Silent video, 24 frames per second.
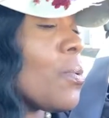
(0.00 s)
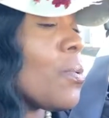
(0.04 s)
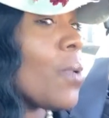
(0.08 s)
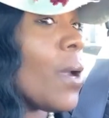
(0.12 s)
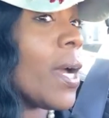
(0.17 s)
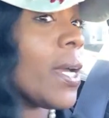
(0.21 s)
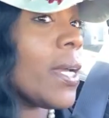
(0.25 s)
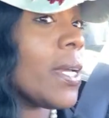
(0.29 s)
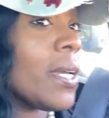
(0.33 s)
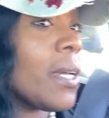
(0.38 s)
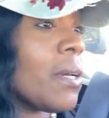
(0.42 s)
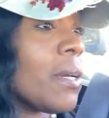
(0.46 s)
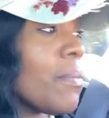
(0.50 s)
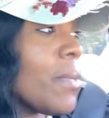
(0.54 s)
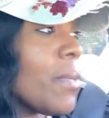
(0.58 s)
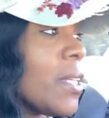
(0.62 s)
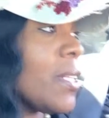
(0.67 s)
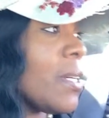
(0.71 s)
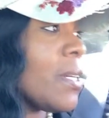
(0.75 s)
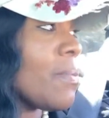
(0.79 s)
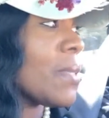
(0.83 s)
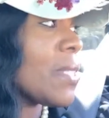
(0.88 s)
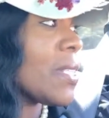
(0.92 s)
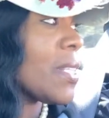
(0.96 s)
who I am,
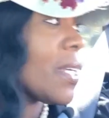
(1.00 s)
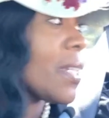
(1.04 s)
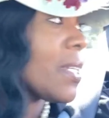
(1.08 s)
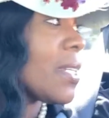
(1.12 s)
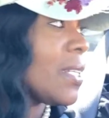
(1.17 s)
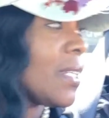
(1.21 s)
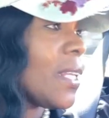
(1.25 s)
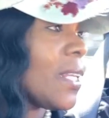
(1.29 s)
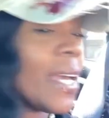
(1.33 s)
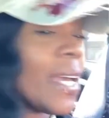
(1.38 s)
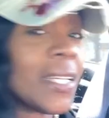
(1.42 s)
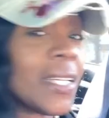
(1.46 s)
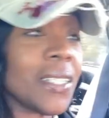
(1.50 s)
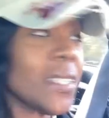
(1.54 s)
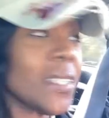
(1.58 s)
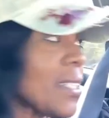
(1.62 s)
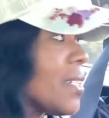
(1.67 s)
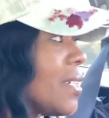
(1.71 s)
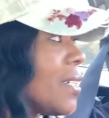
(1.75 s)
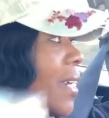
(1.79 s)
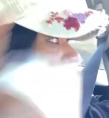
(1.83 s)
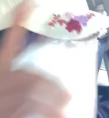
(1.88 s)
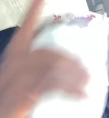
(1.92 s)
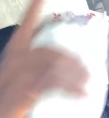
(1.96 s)
my name is Lady
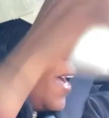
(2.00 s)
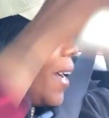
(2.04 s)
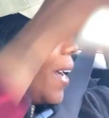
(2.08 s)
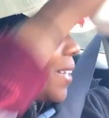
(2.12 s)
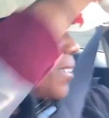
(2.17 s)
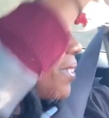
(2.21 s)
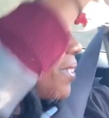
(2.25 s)
Lashley. How